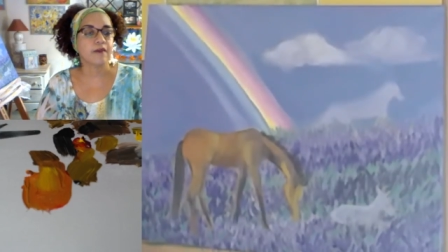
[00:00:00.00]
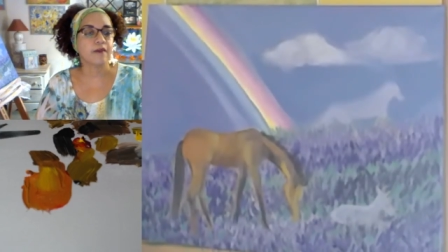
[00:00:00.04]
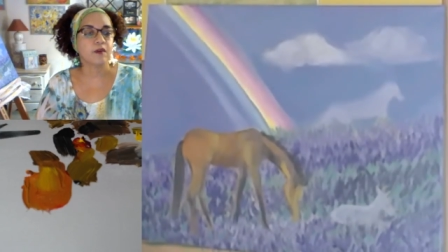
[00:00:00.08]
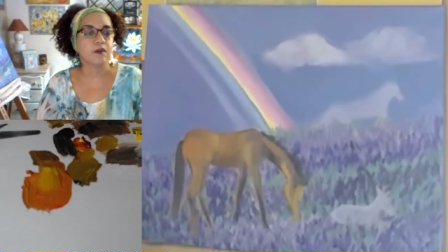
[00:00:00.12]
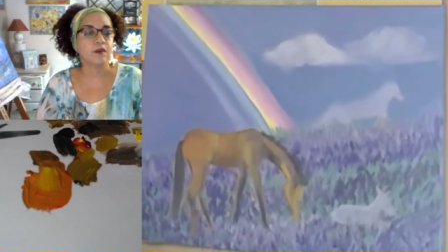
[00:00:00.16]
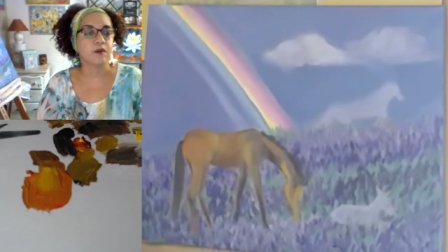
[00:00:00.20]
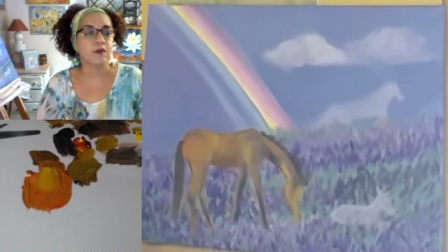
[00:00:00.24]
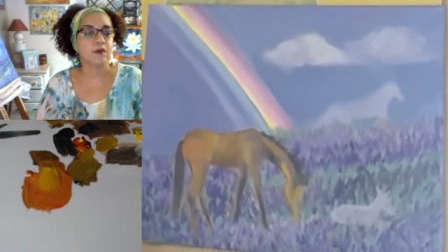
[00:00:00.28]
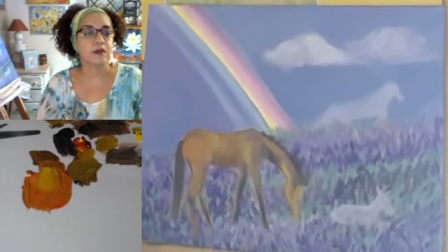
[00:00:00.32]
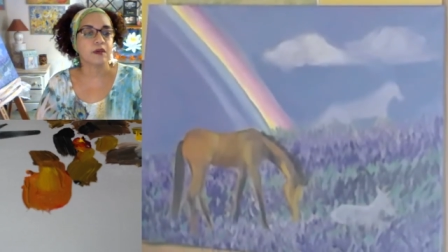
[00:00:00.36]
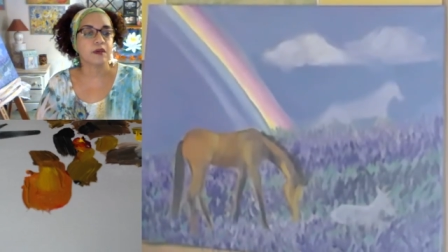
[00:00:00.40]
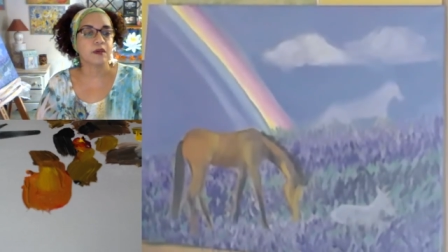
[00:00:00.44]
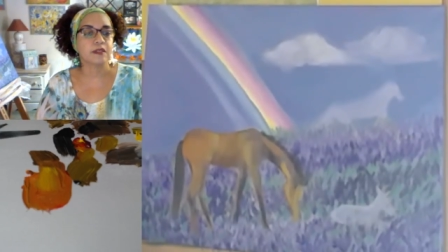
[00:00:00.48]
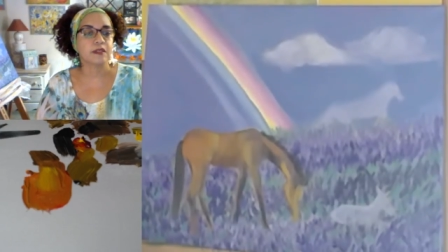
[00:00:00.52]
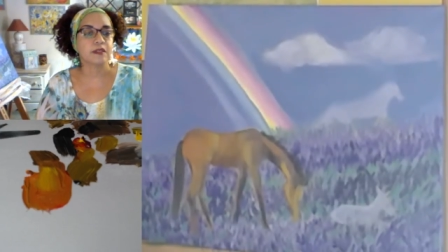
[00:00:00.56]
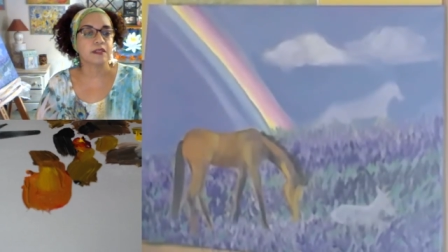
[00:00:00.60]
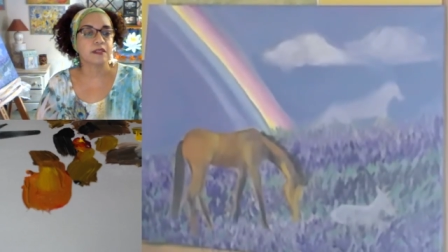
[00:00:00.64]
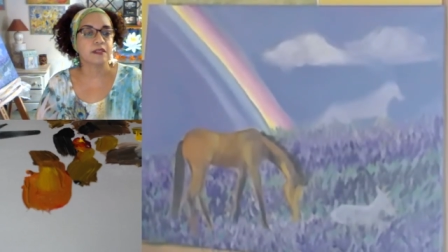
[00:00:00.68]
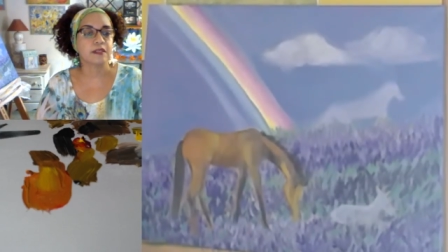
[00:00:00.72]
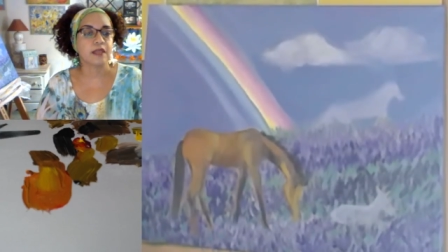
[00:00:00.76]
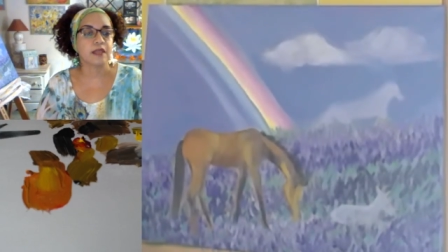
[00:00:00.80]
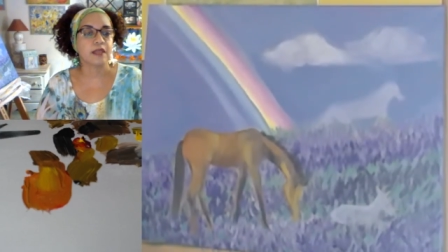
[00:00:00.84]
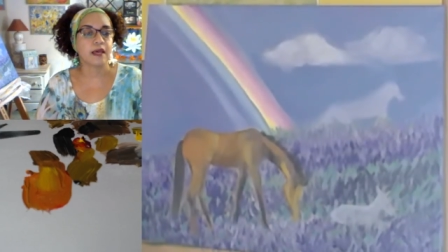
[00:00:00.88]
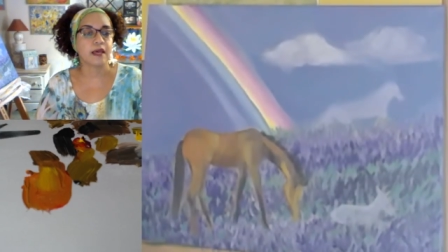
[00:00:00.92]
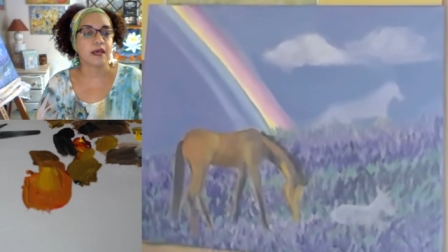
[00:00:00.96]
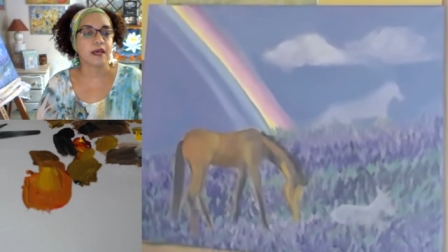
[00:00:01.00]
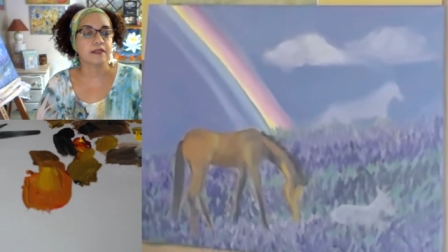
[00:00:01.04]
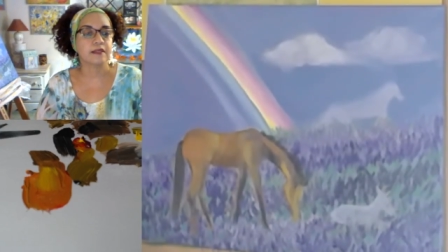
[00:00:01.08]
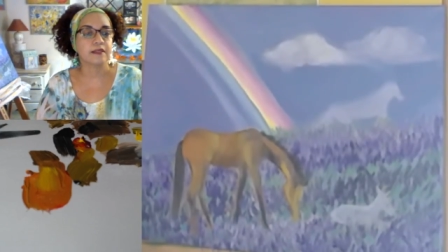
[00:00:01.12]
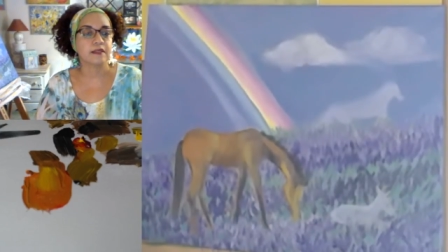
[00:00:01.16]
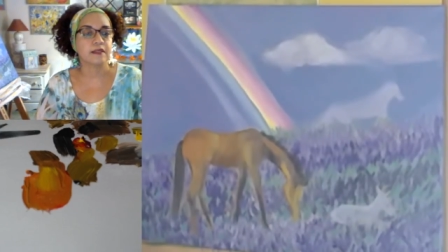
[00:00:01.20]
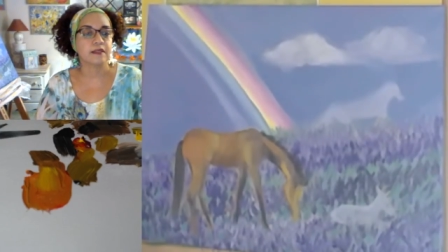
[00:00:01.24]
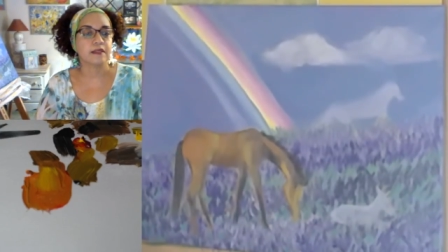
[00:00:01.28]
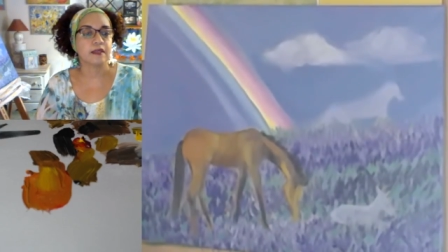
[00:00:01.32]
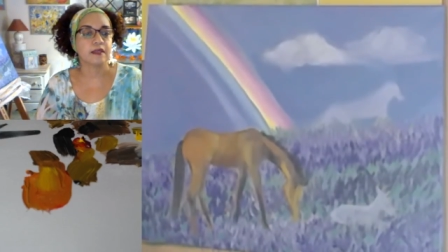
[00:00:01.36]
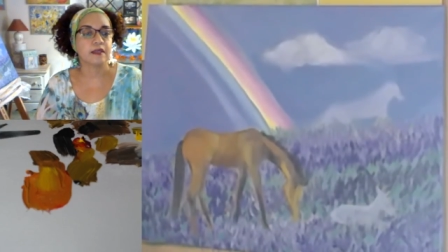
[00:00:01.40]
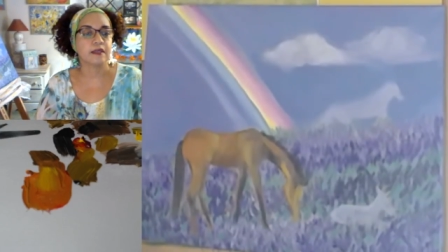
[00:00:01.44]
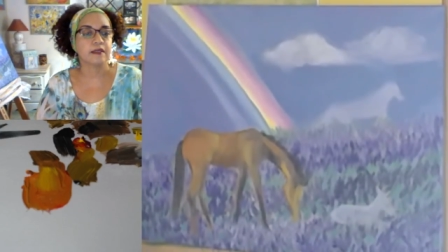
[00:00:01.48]
it where it's not,
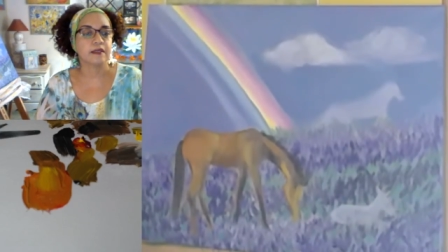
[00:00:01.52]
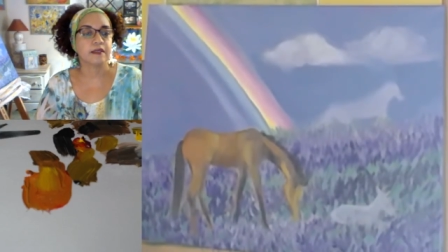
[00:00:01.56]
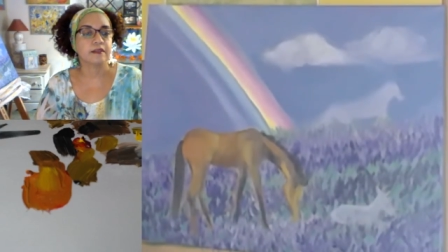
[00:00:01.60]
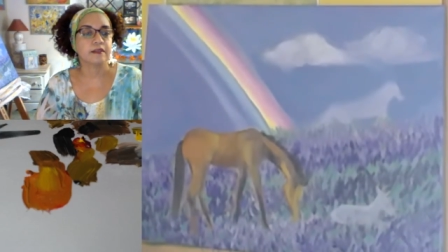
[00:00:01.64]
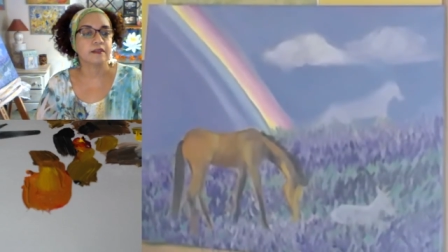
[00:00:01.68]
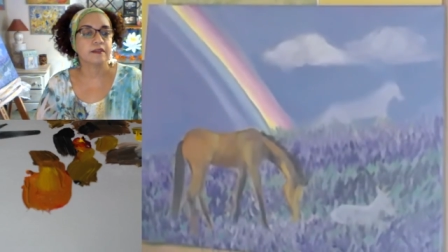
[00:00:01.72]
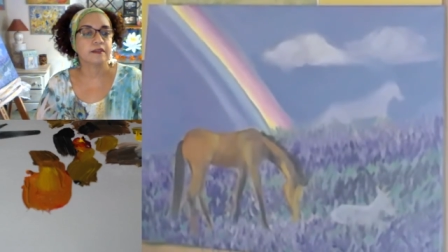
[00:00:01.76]
uh,